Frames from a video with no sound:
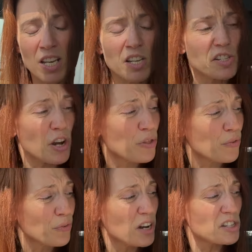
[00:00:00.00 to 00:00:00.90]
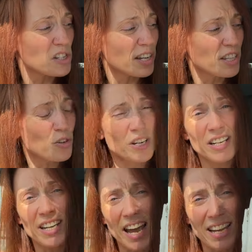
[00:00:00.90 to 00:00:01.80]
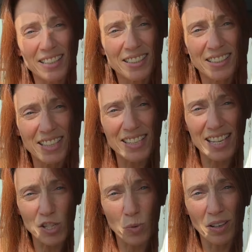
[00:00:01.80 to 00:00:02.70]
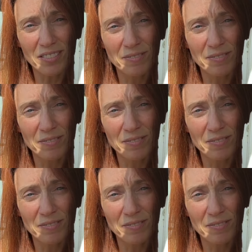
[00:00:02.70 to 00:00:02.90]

So the first sign that you're going to get is this one.